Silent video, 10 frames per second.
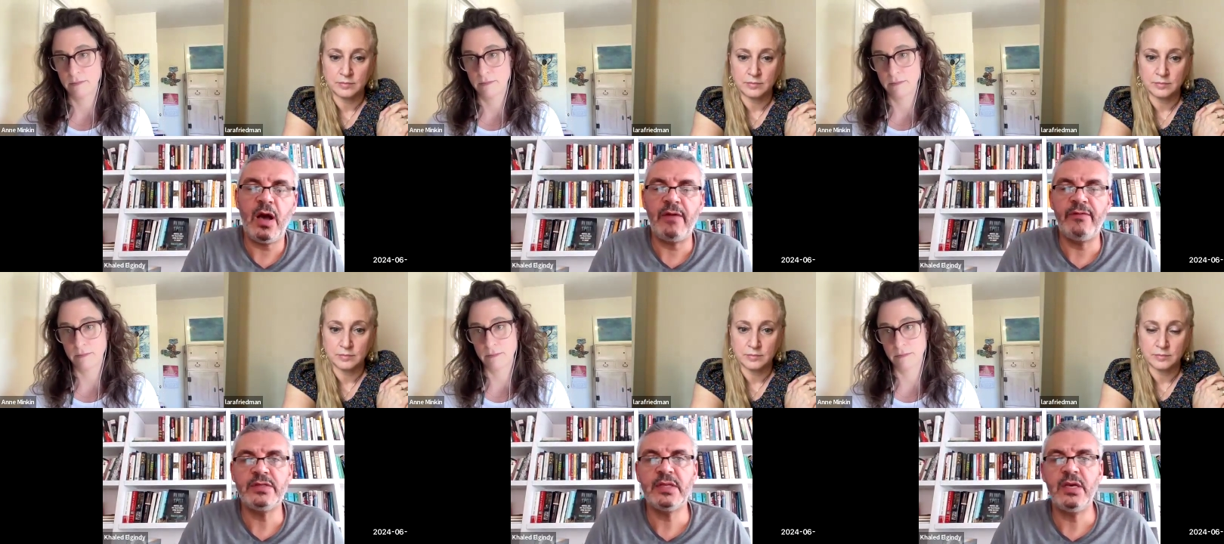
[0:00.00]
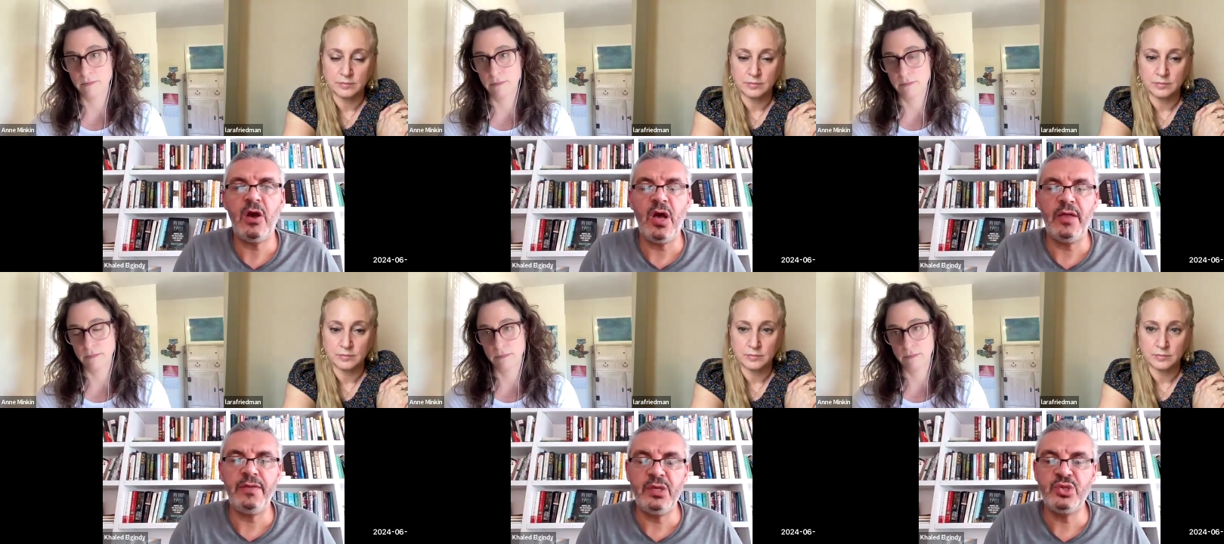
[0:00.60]
Speaker 1: uh, obviously
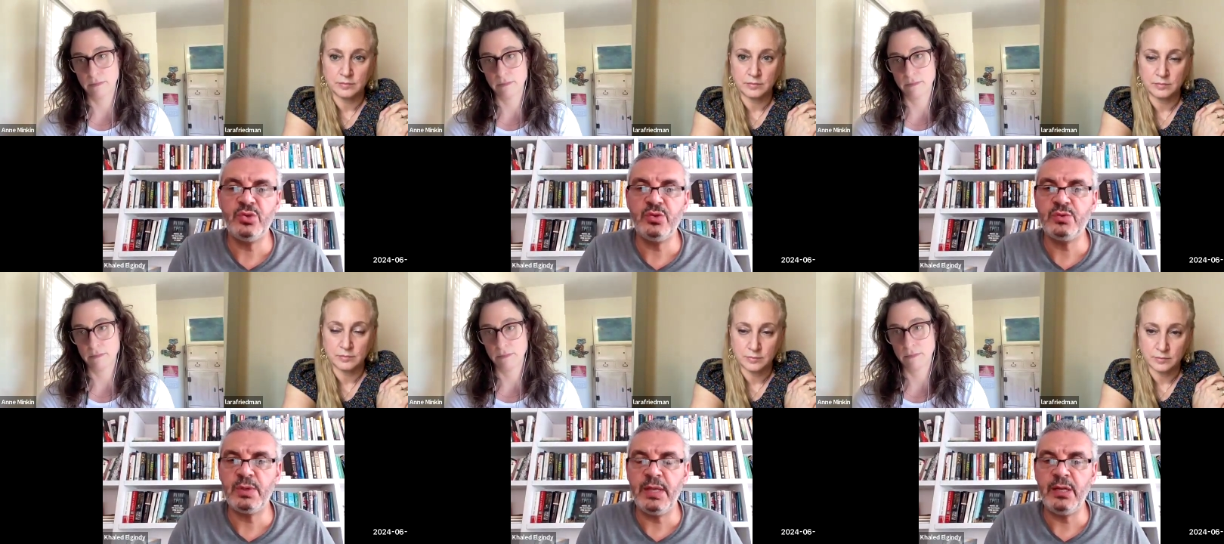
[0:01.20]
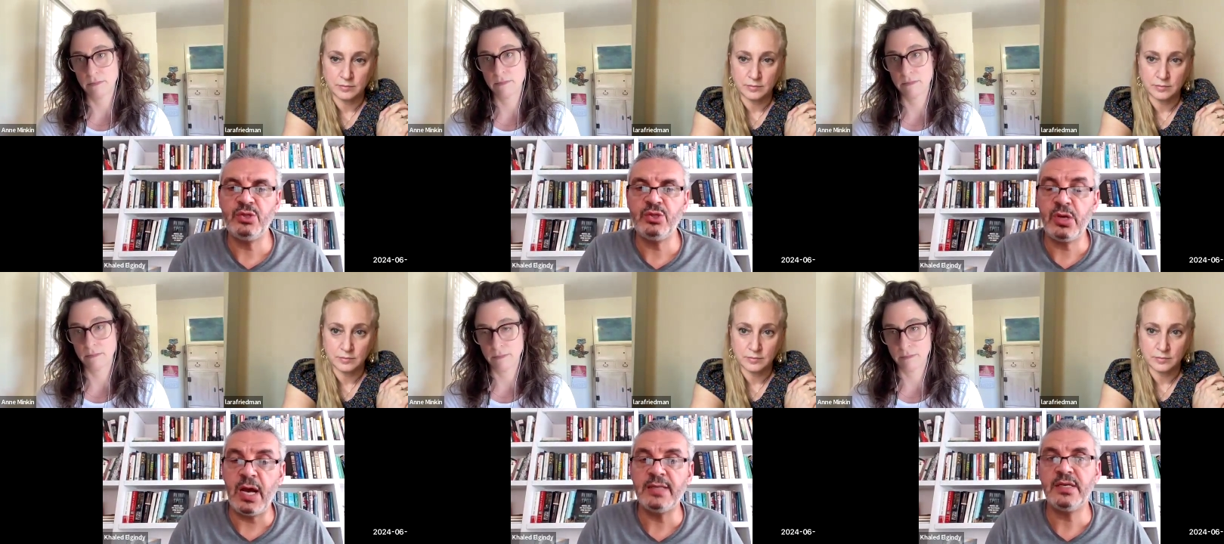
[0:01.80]
on the issues related
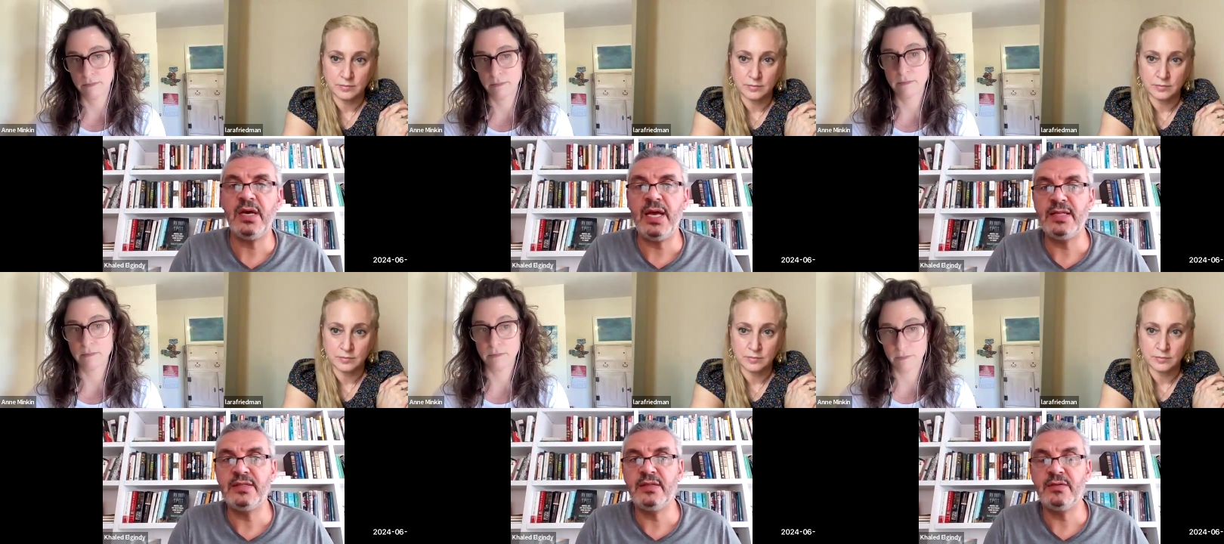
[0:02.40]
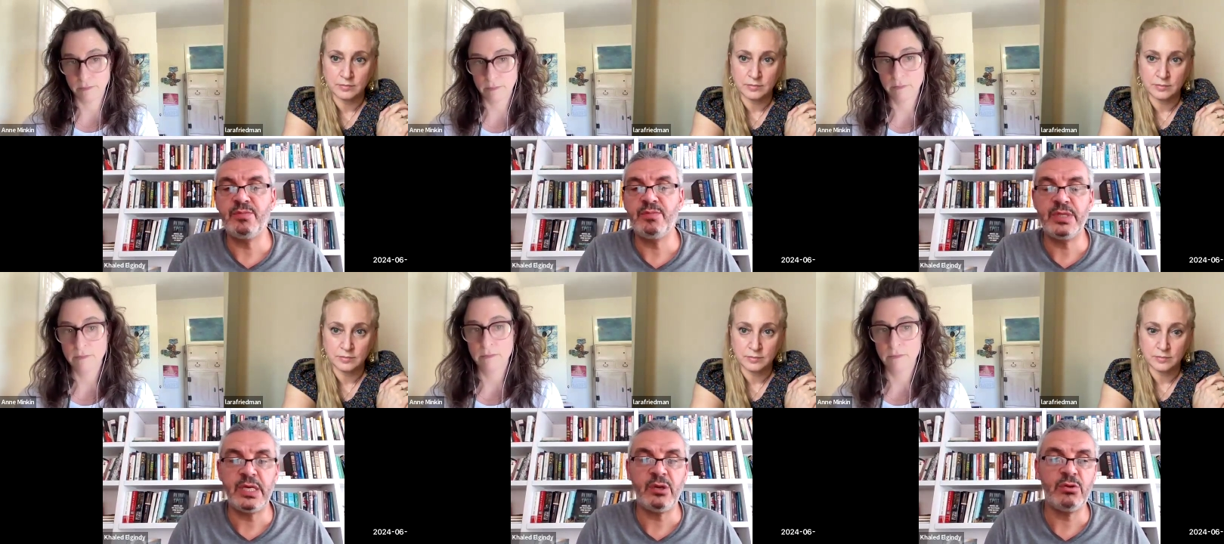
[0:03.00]
to Gaza and
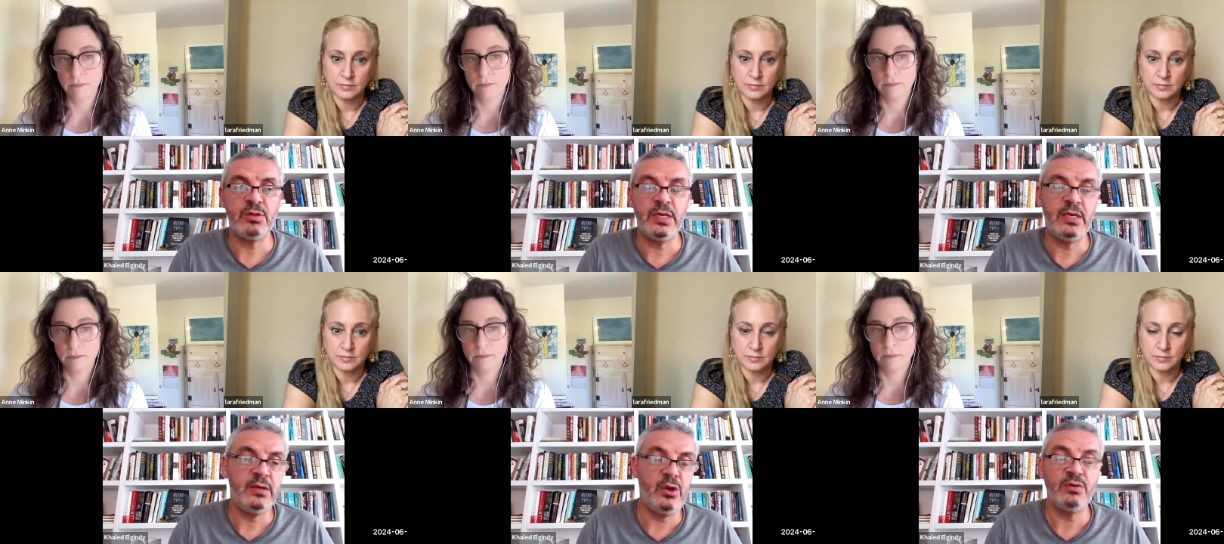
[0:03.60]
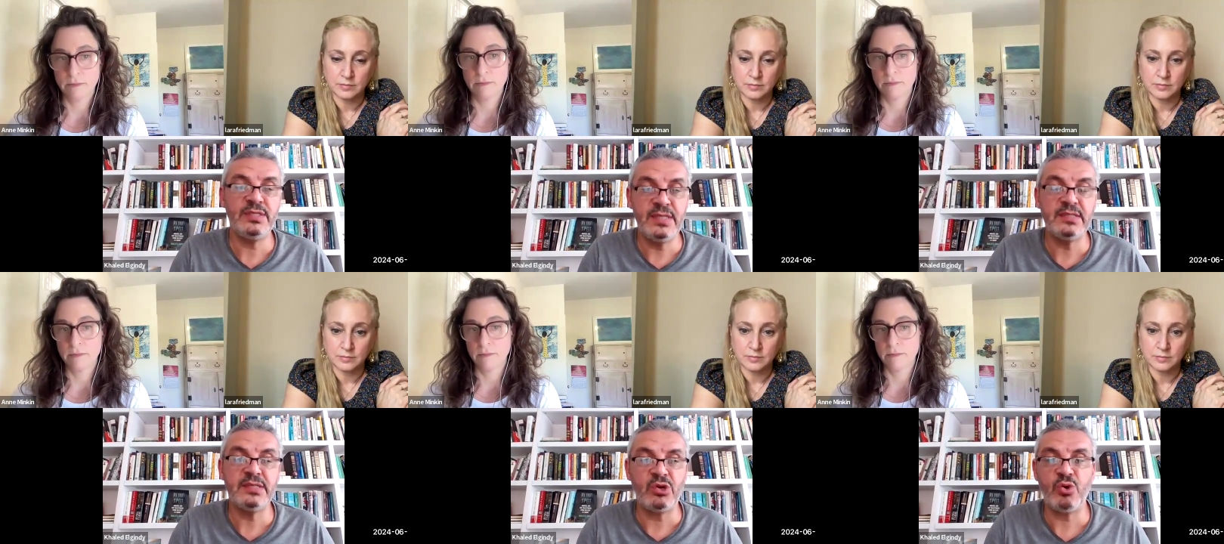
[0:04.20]
particularly, you know,
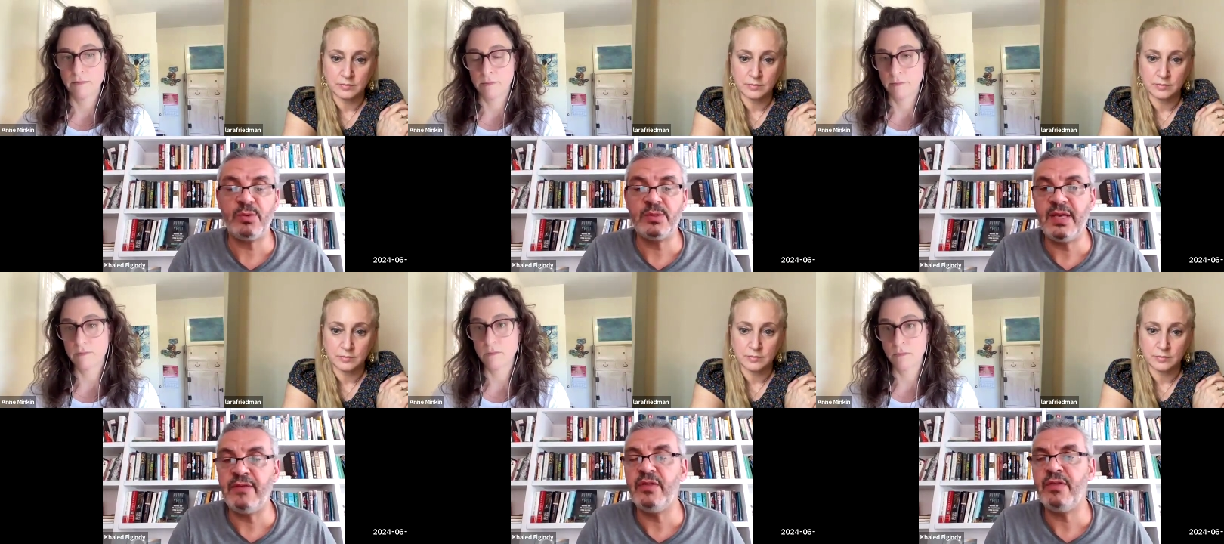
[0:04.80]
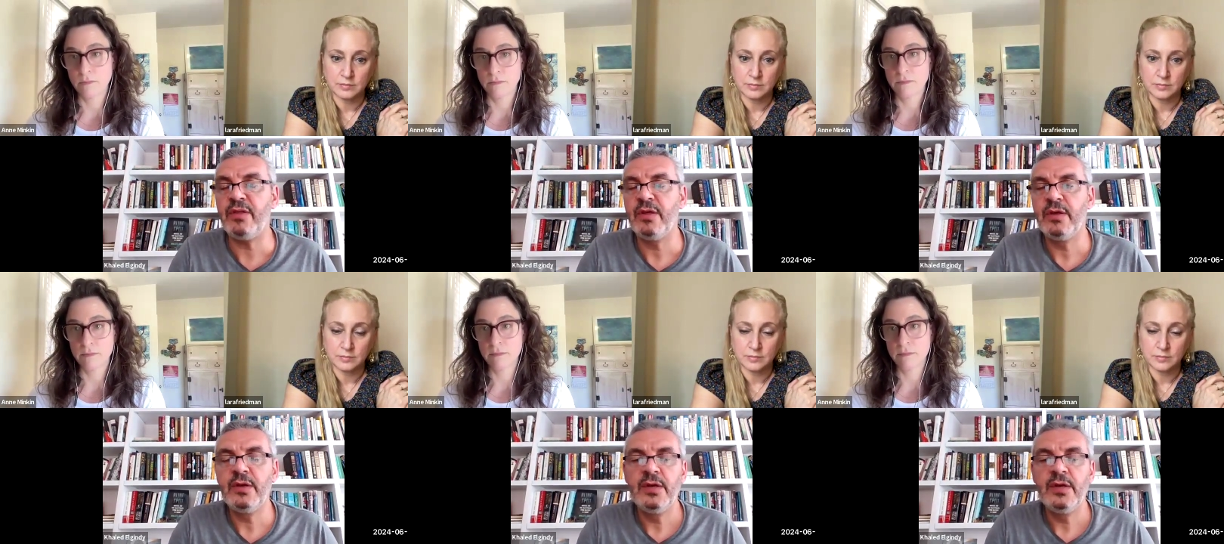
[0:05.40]
since October 7th,